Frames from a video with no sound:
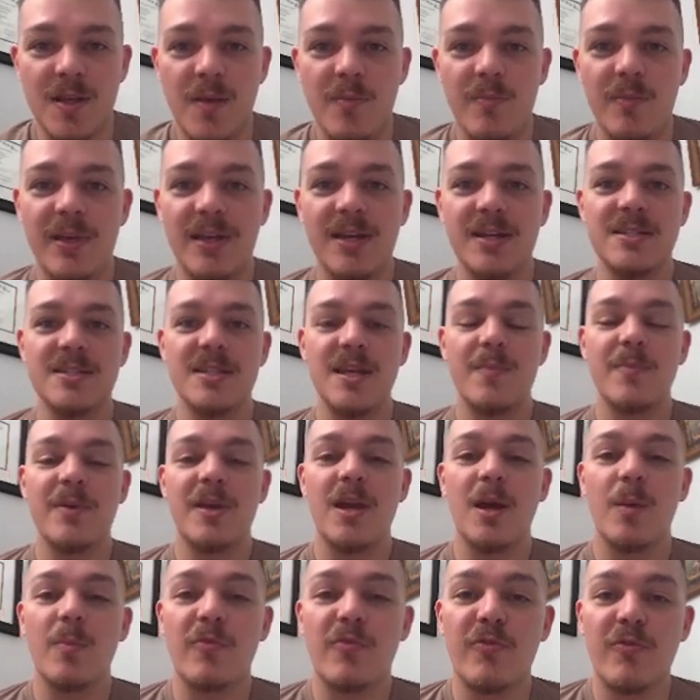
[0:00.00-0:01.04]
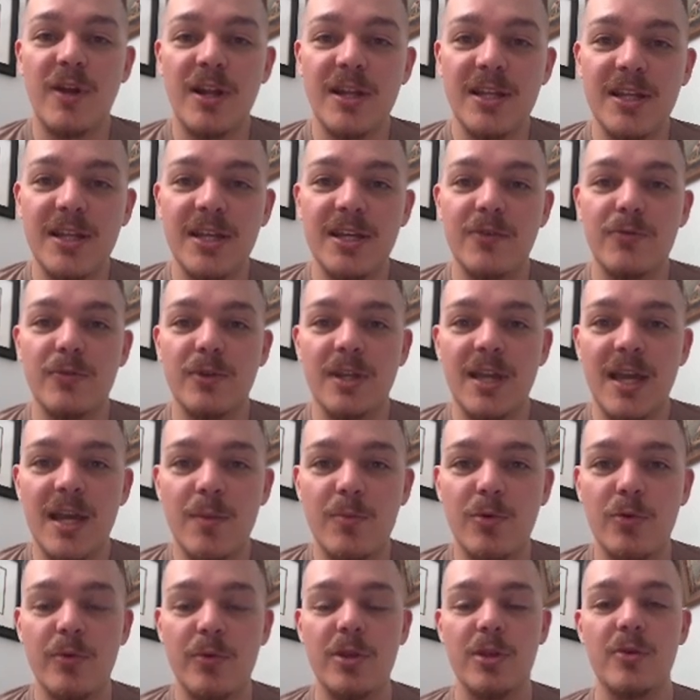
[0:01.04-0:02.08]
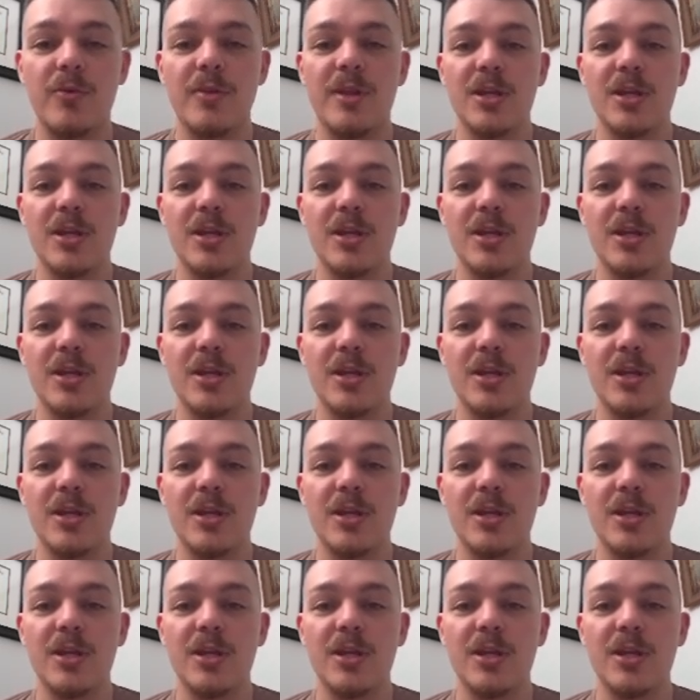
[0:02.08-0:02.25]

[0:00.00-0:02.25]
because they become friendly and relatable with you.